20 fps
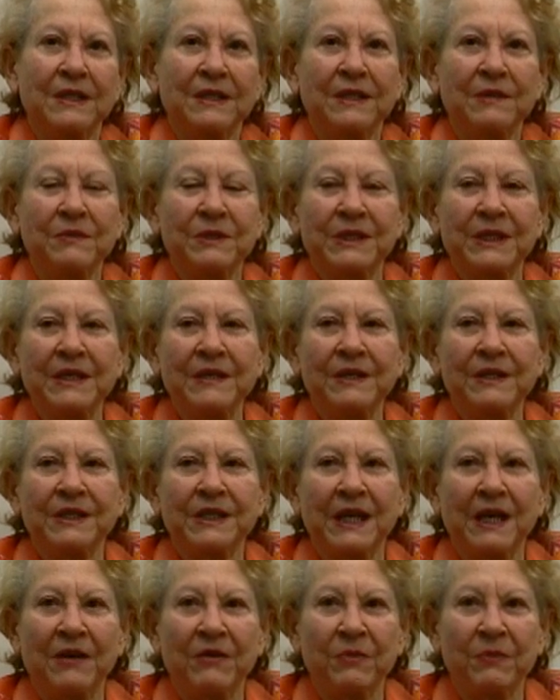that was in the
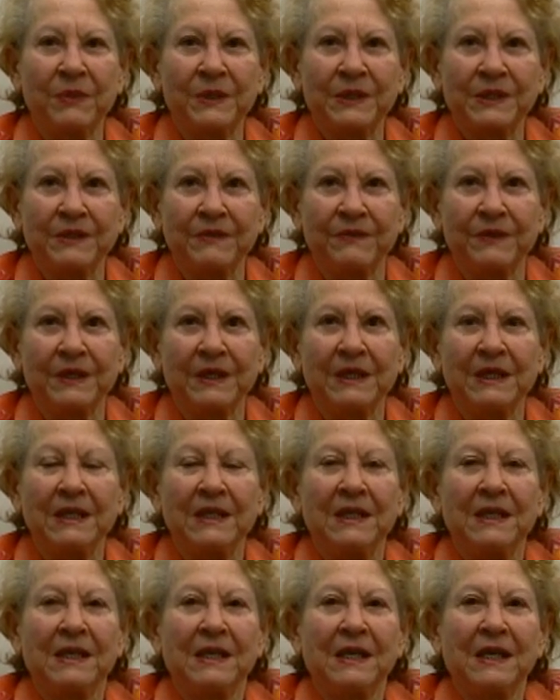South Pacific
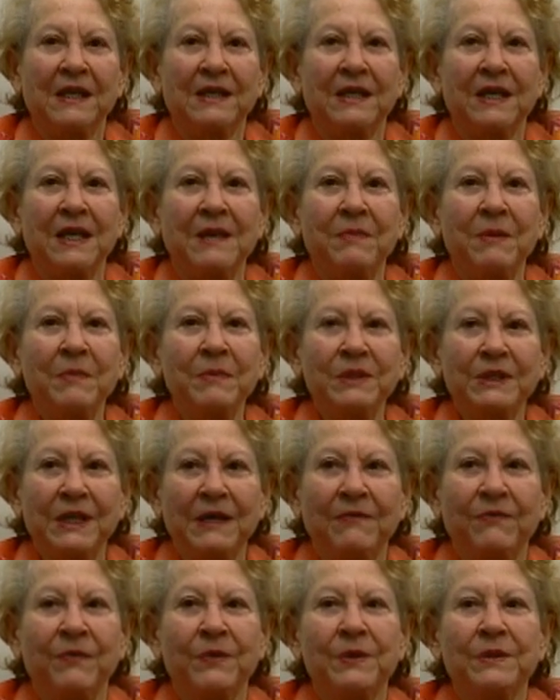and keep them
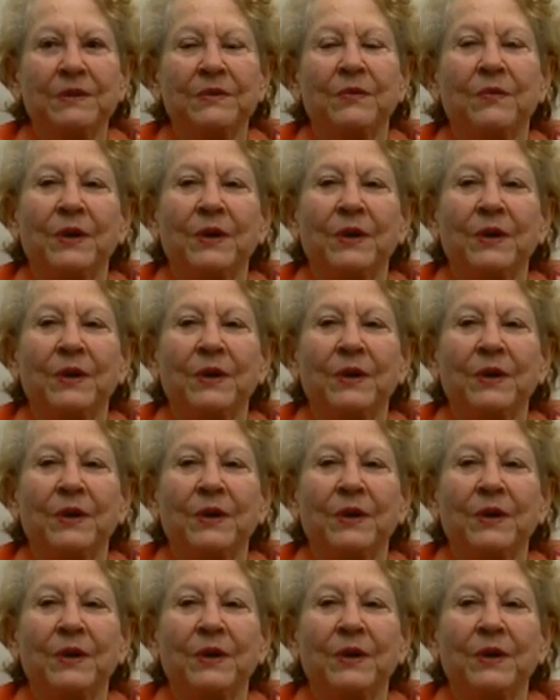separate,